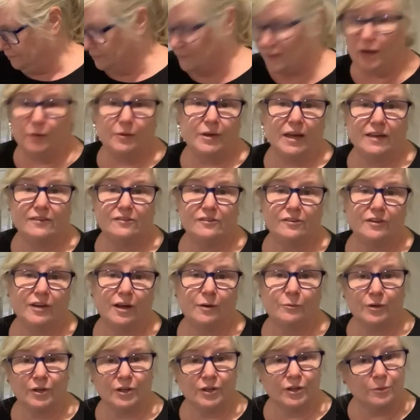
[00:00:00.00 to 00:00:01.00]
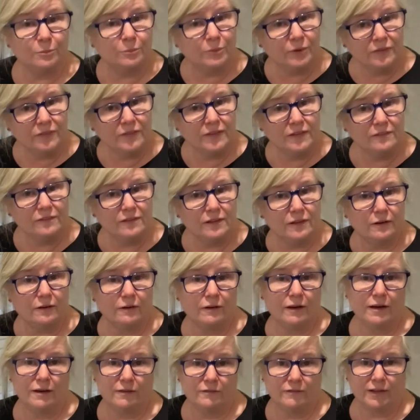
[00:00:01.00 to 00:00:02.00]
Okay, so now we're going to put these in our
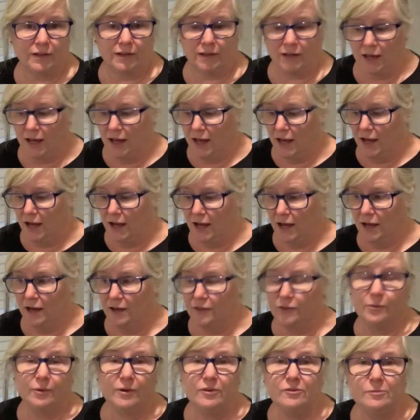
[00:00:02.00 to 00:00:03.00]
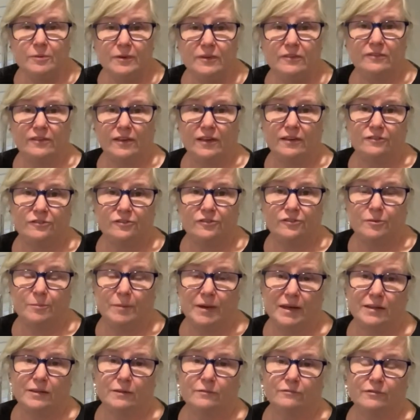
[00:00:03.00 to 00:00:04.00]
oven. The recipe says to
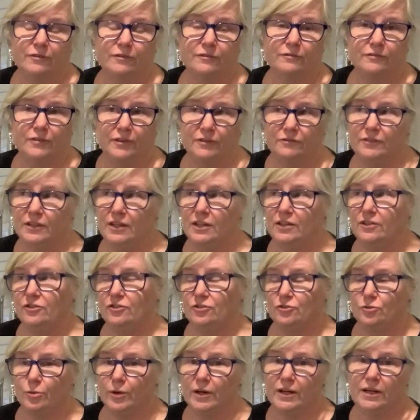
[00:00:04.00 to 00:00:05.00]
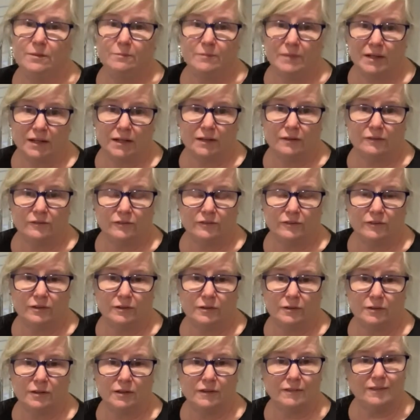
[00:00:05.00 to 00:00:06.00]
bake them for 15 to 20 minutes.
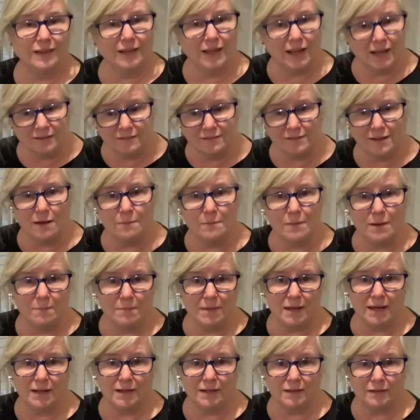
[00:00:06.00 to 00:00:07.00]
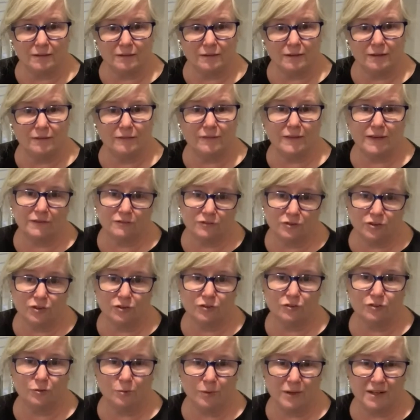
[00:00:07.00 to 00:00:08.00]
The last time I made it, it took
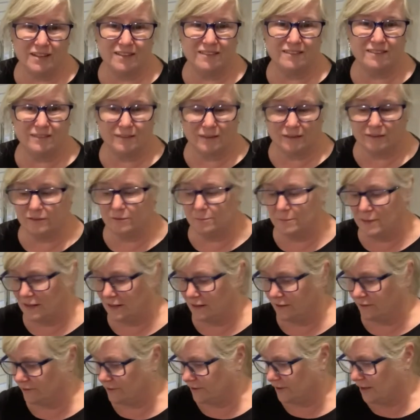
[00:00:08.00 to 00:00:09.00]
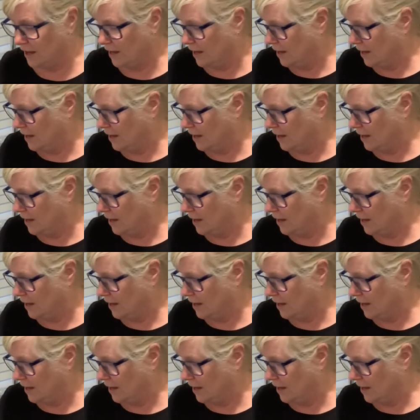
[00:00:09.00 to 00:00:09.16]
26 minutes.